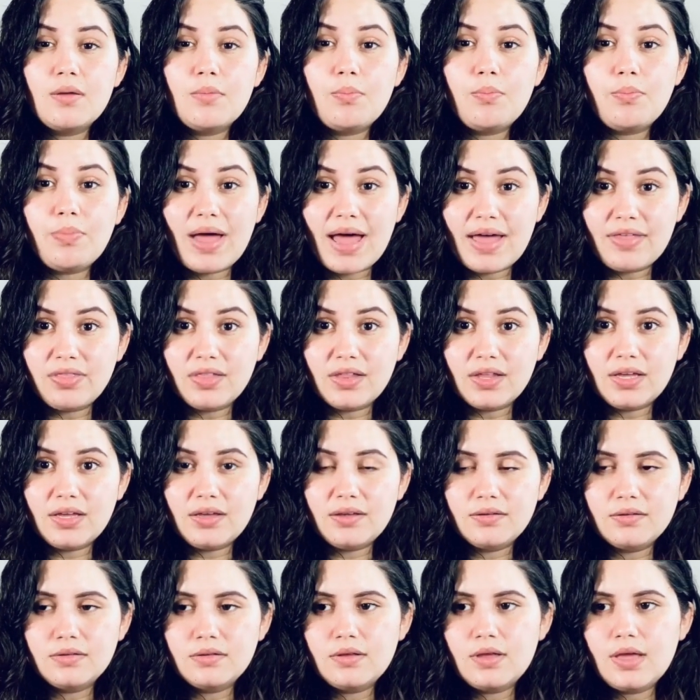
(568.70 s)
badly.
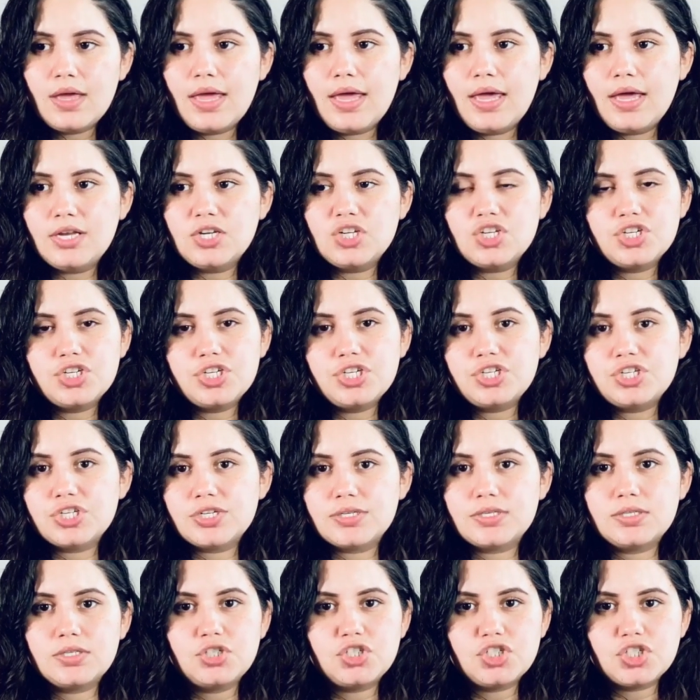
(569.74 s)
And she
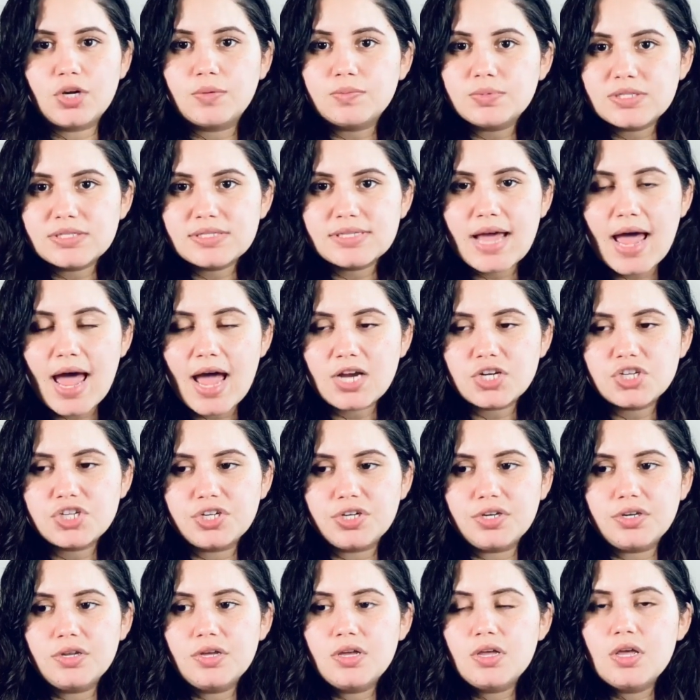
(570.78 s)
just jumped into
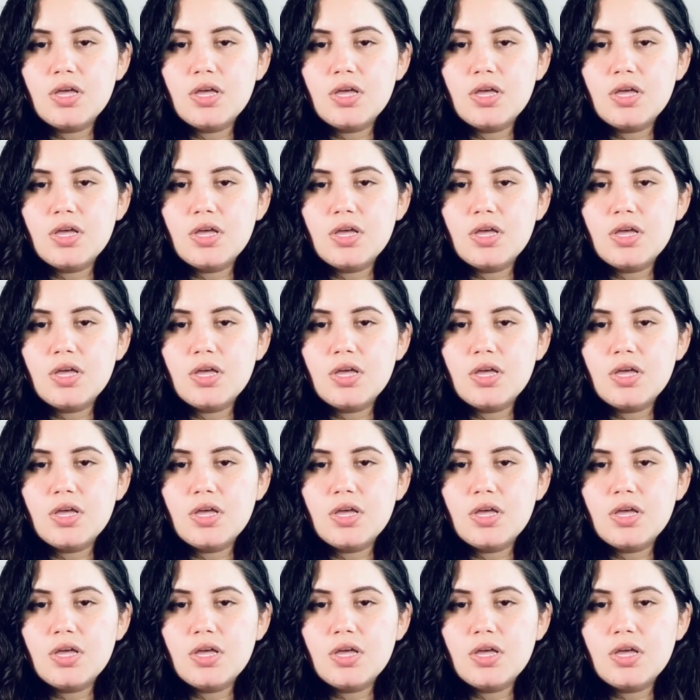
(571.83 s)
action.